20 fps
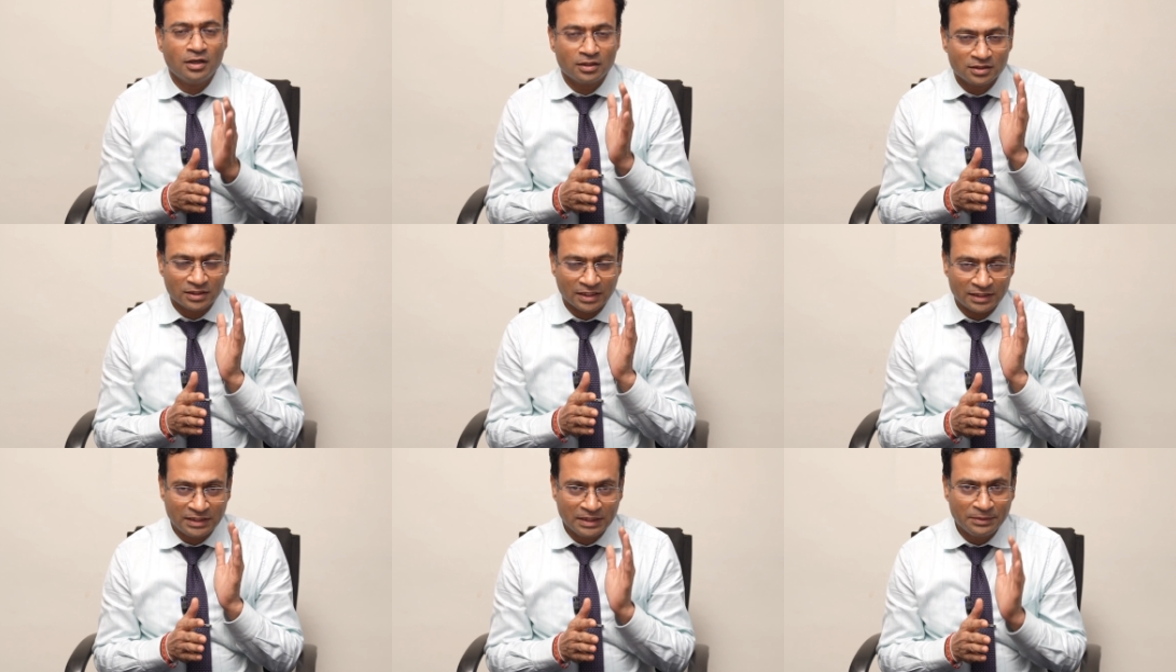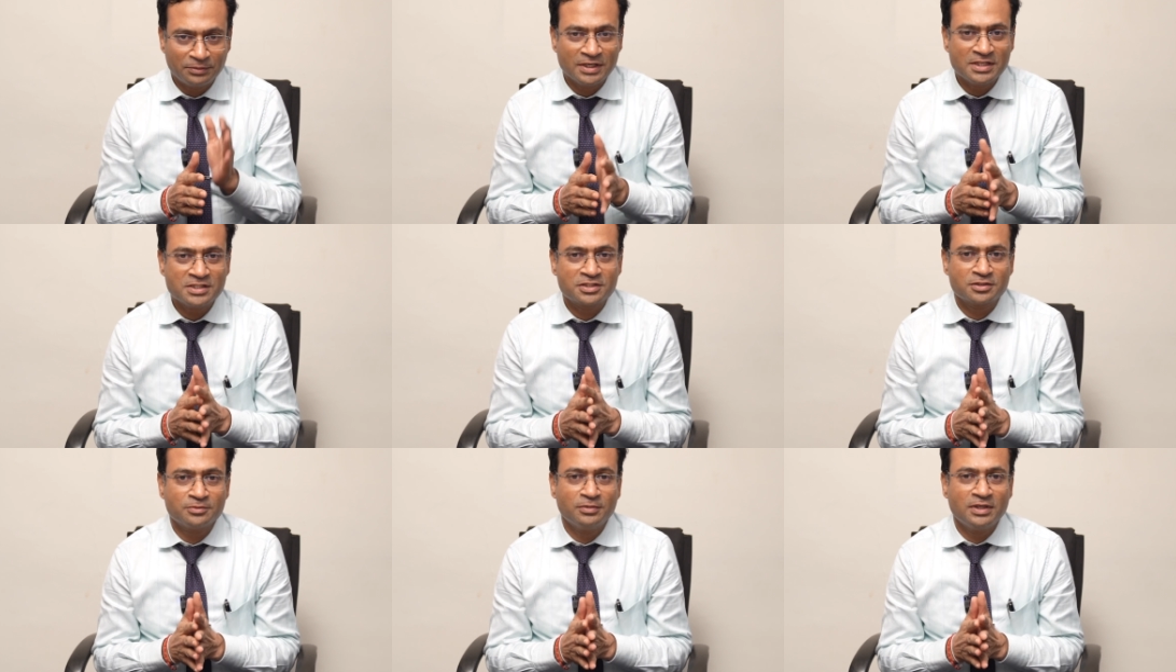The deep brain
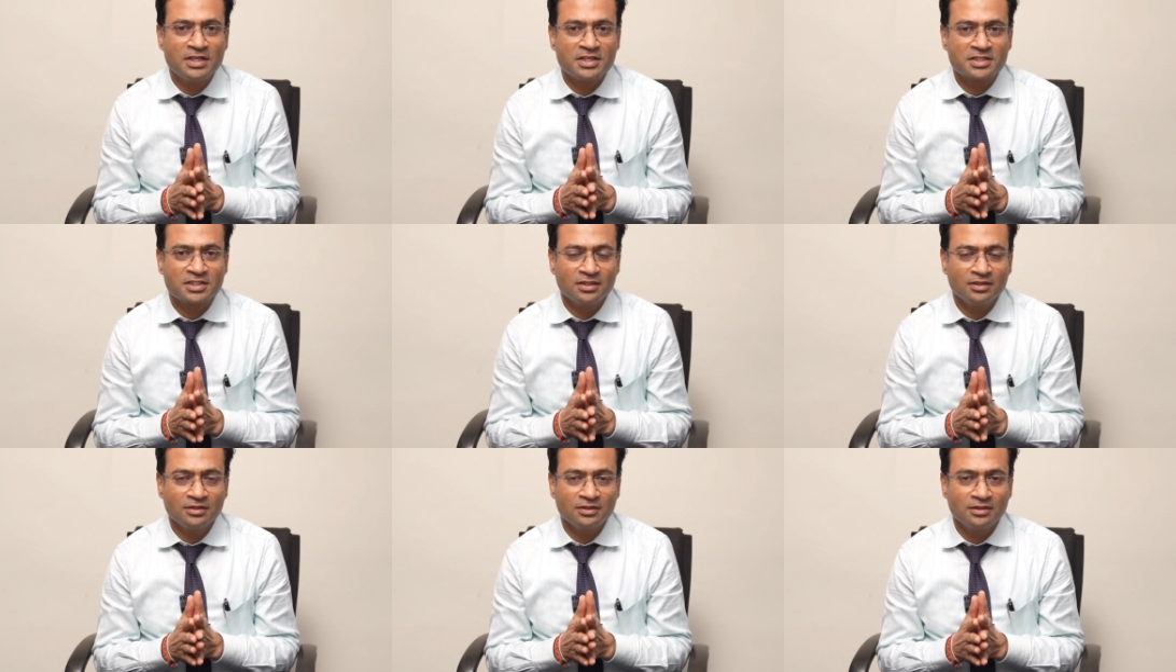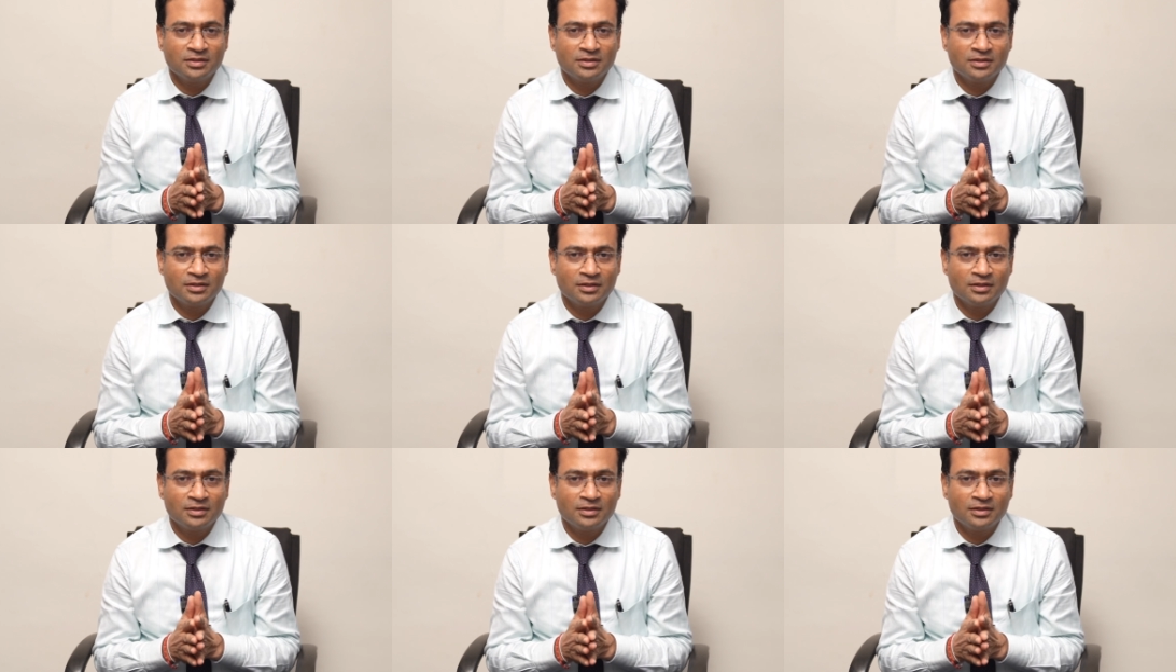stimulation
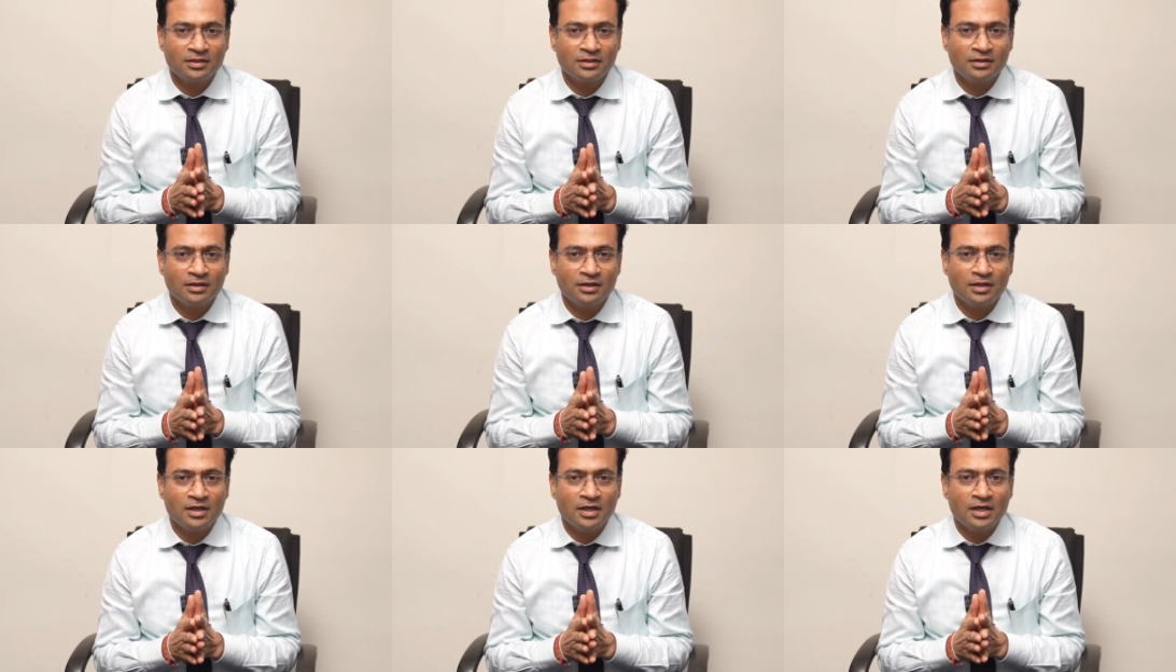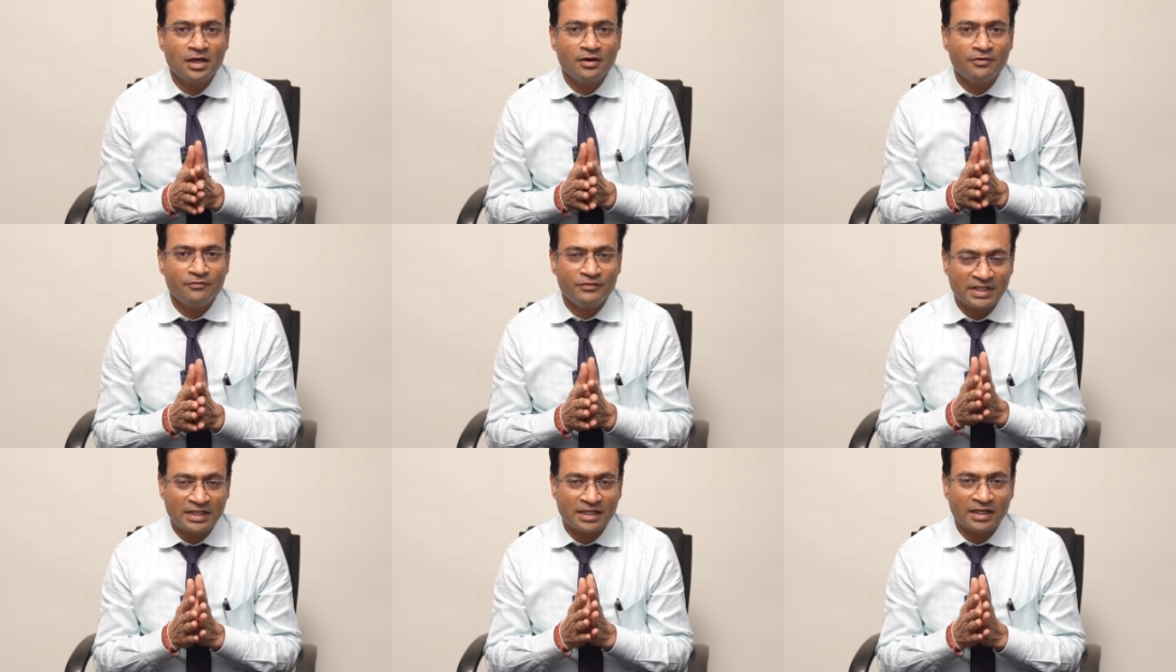
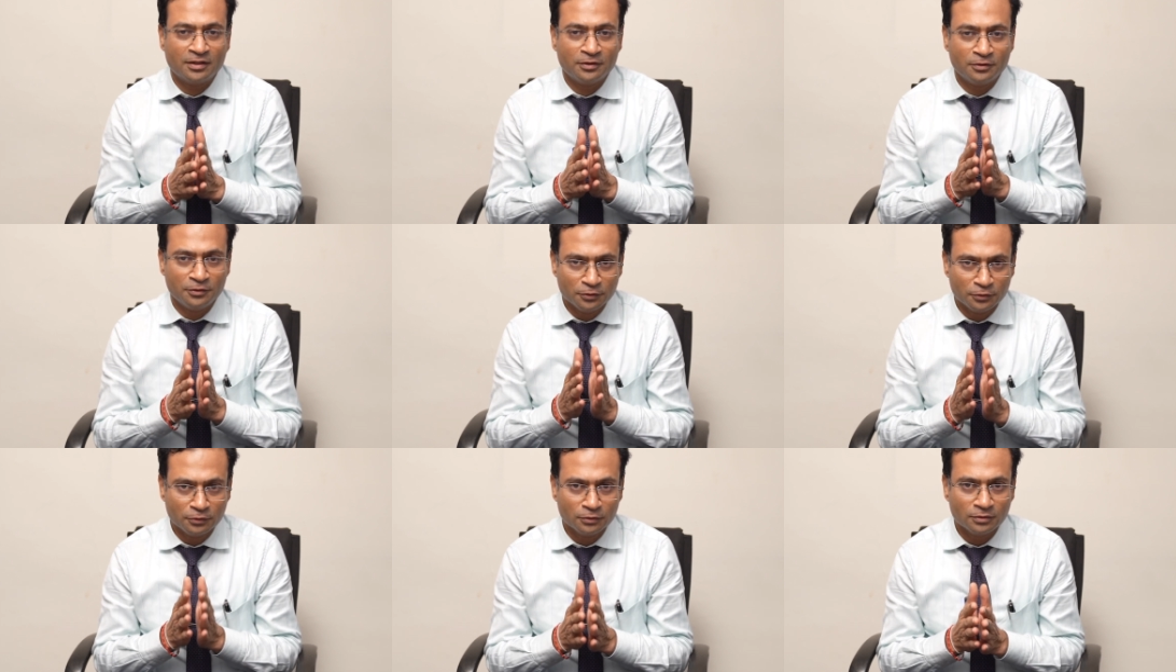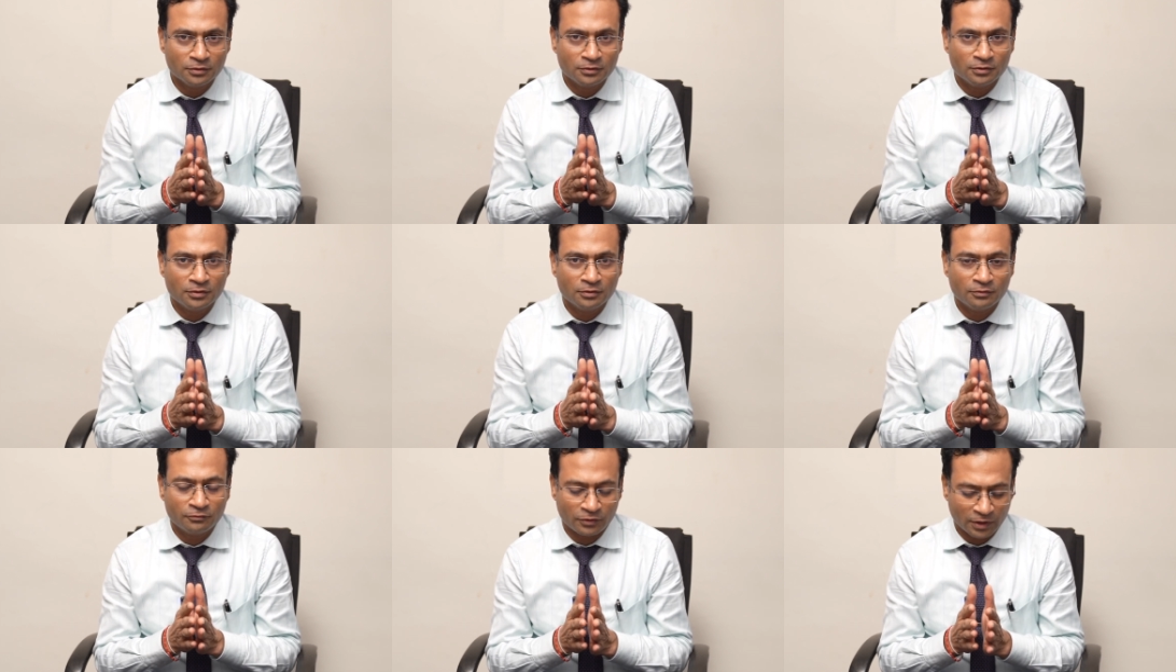we can do
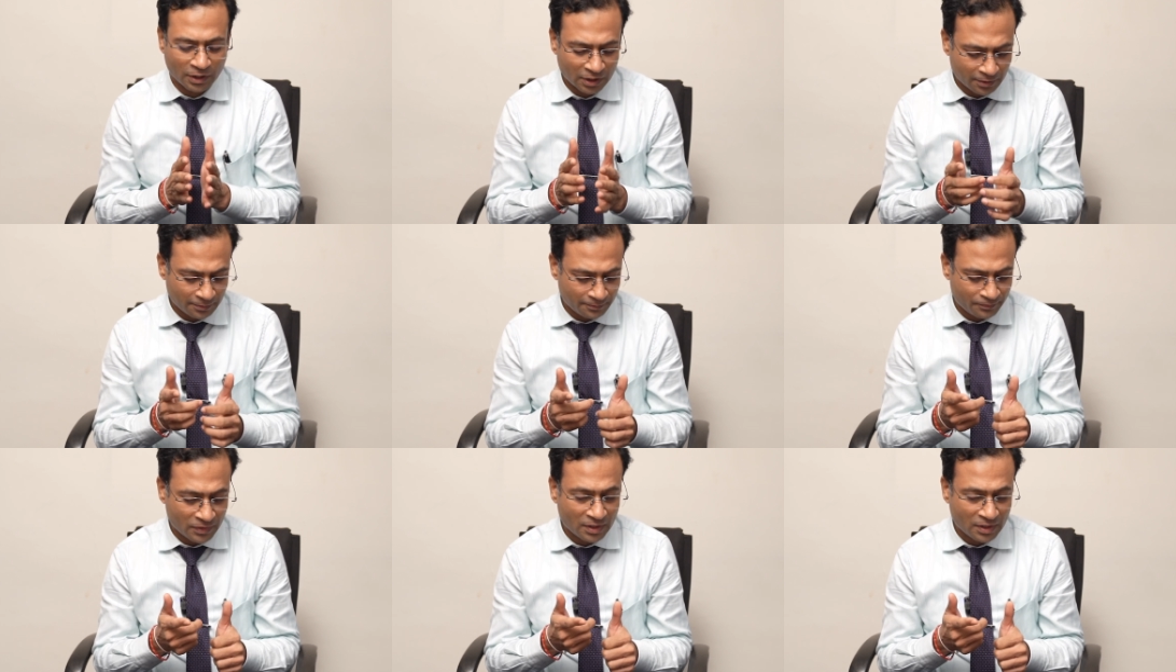for